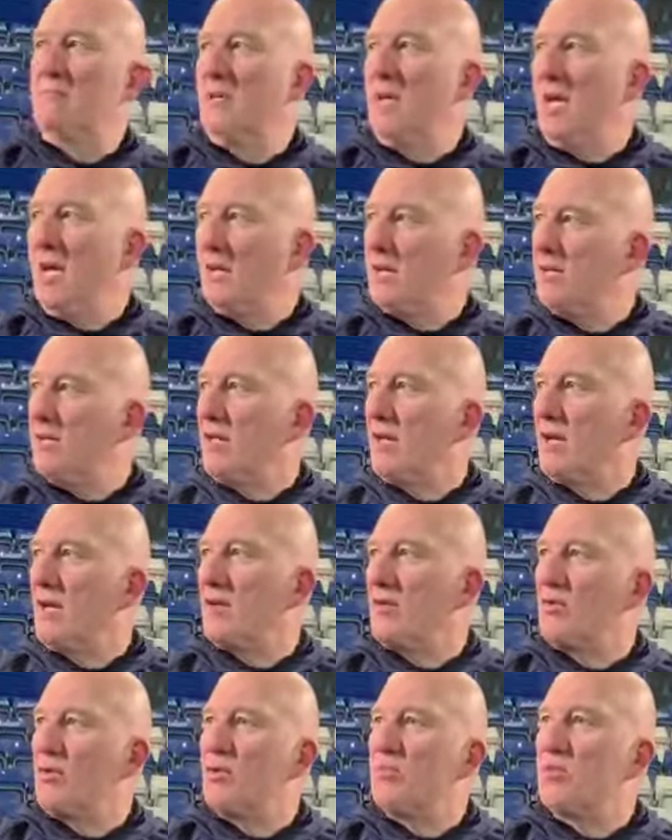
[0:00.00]
Yeah, I think
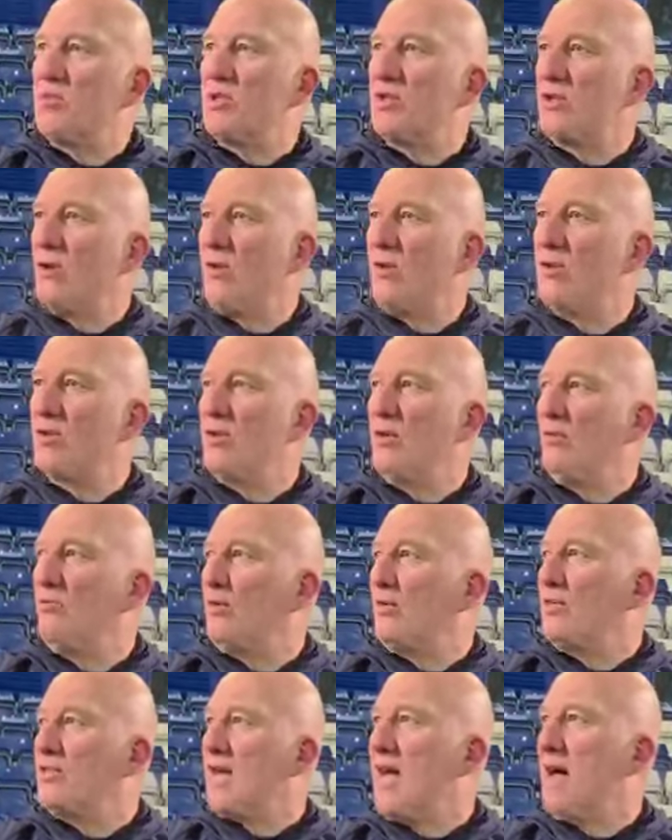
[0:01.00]
Christmas is always a
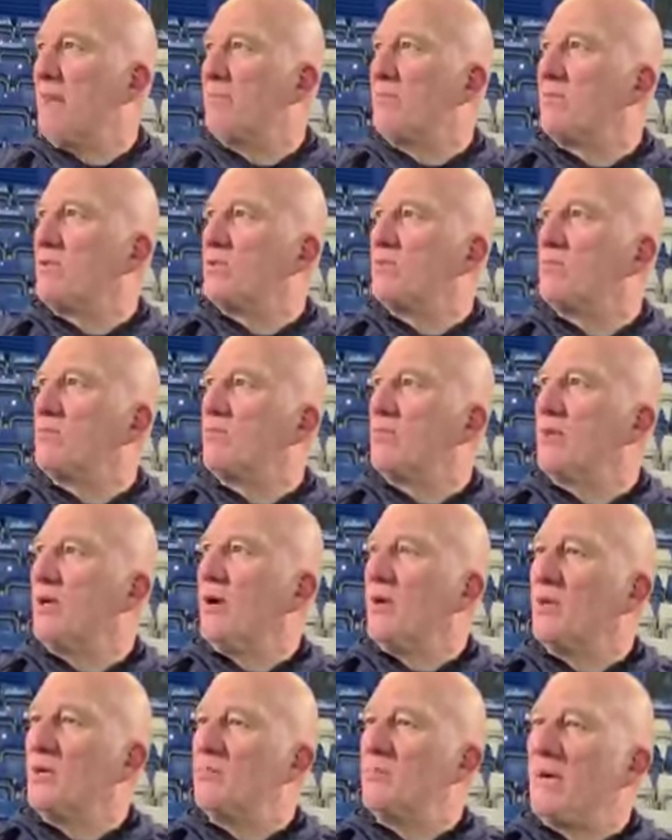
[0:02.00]
lovely time because we
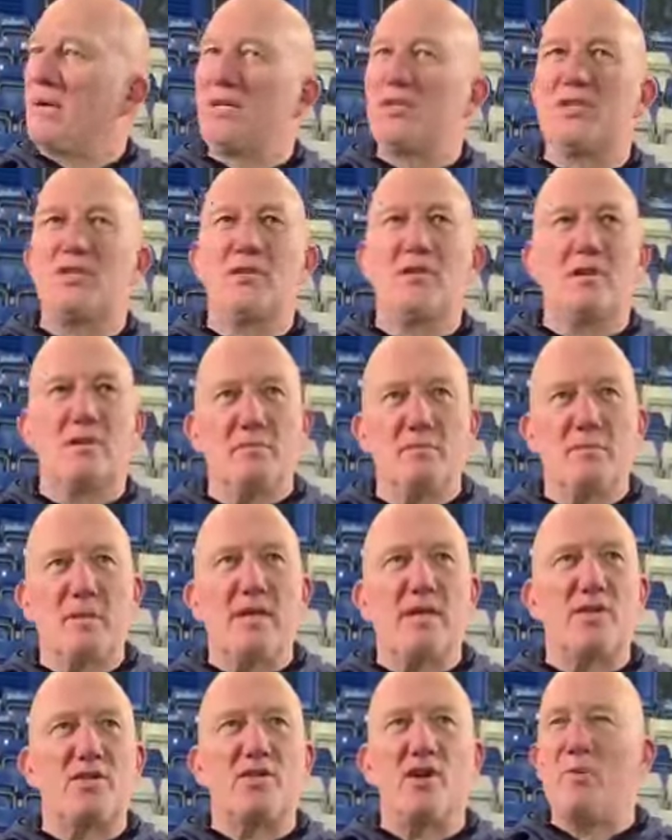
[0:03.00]
always manage to
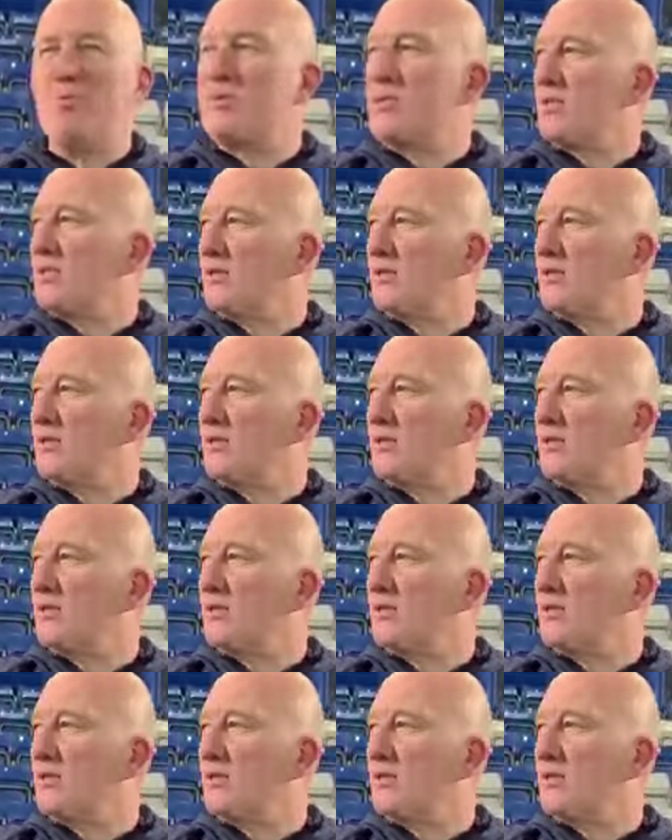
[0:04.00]
play the top,